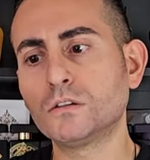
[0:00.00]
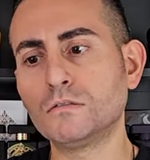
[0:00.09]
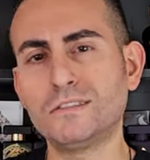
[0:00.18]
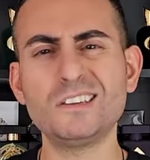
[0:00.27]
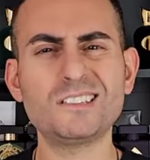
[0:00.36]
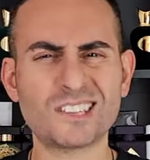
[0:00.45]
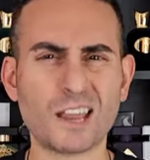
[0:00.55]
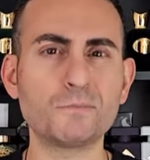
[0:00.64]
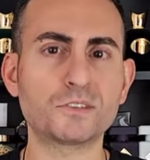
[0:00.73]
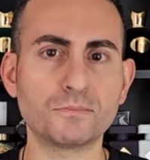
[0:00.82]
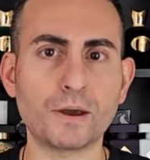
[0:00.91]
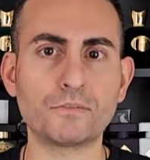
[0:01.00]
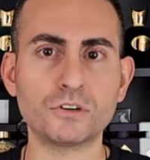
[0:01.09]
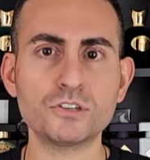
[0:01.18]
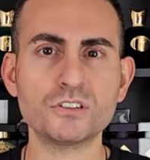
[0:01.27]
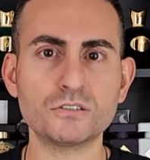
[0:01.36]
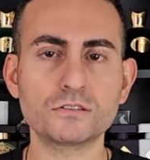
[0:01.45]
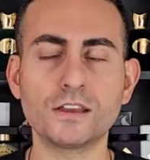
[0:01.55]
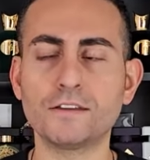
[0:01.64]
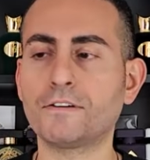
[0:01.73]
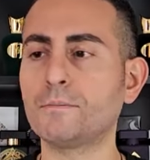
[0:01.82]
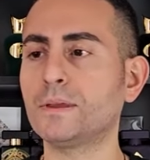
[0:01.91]
these types of beverages,
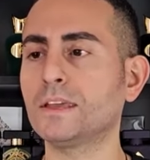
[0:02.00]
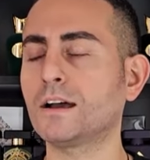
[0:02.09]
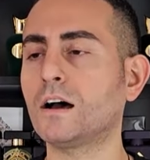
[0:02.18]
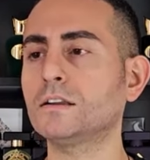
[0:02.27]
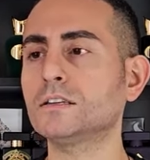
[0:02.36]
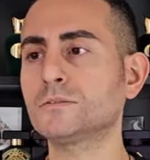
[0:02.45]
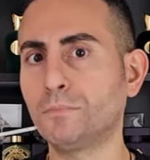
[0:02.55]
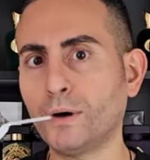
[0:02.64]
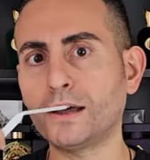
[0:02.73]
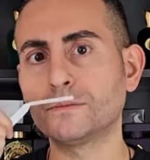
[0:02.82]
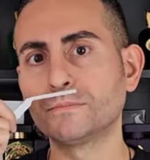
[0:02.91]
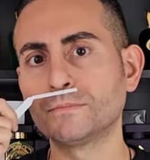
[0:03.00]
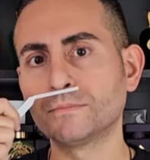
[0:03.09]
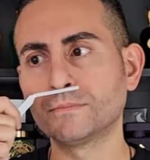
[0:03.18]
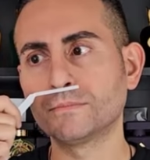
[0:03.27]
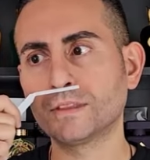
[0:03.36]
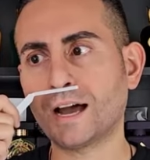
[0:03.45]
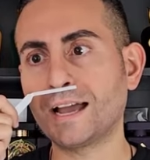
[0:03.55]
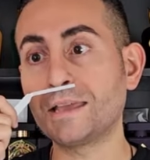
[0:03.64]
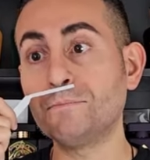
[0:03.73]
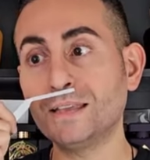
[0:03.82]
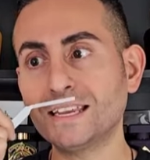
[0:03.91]
if I'm being honest, but I
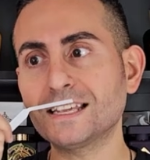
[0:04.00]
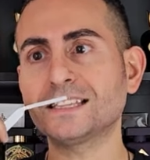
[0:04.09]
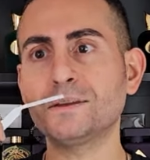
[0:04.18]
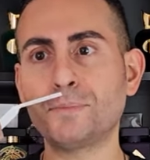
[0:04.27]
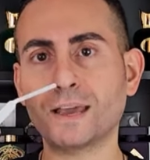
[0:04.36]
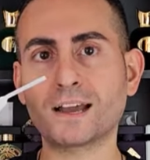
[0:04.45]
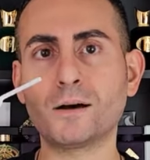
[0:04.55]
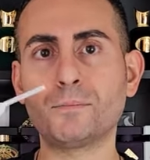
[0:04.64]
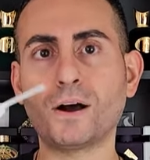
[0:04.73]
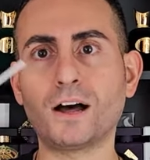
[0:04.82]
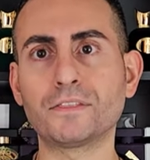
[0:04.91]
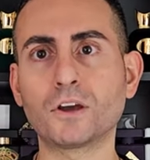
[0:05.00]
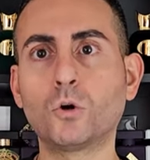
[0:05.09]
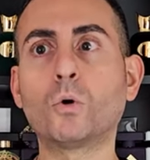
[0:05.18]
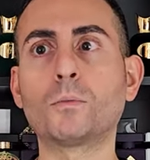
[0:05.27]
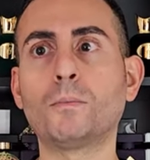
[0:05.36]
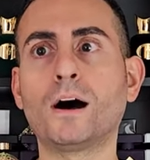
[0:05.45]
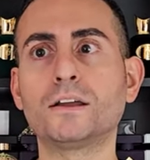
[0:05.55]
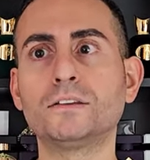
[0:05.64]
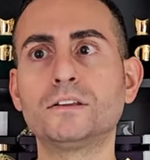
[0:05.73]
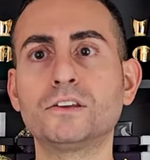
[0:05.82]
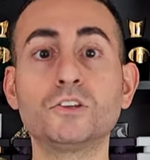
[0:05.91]
immediately pick up on the
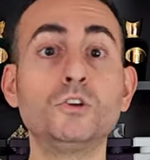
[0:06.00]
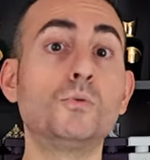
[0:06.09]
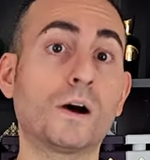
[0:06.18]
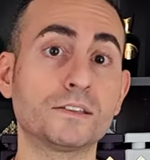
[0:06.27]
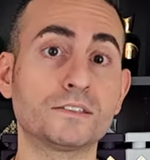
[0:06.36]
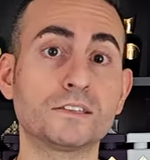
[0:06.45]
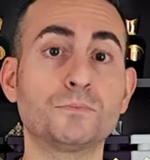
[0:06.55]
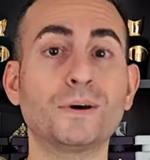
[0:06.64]
gourmand nuances.